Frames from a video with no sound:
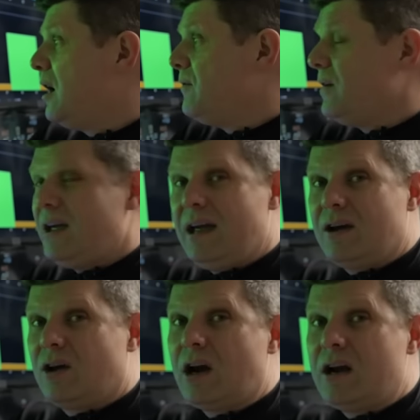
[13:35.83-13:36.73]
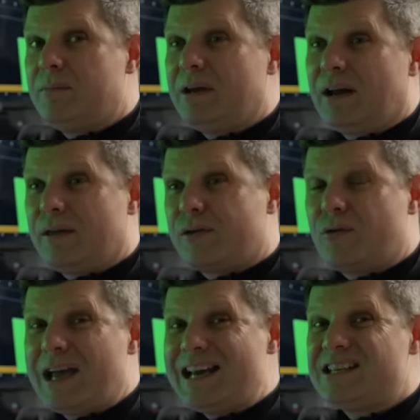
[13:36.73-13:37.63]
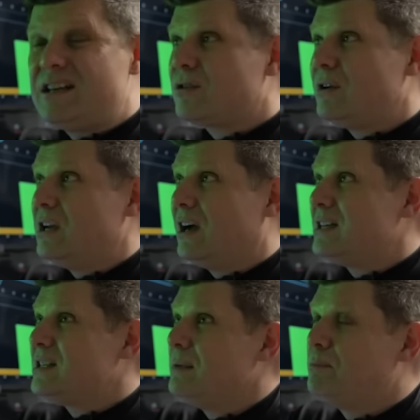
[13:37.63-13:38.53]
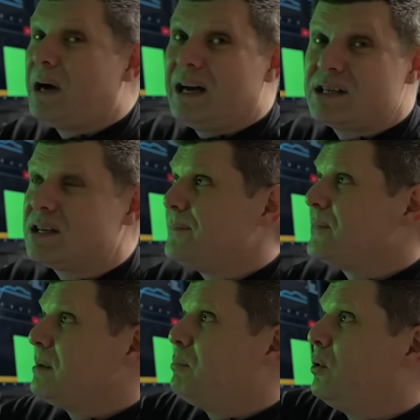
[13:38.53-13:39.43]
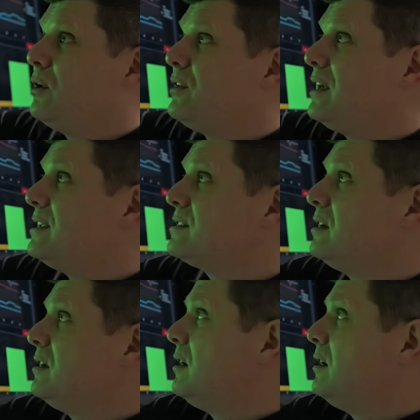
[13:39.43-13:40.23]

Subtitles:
Over here, it could only be like 380, 390. But the important thing is,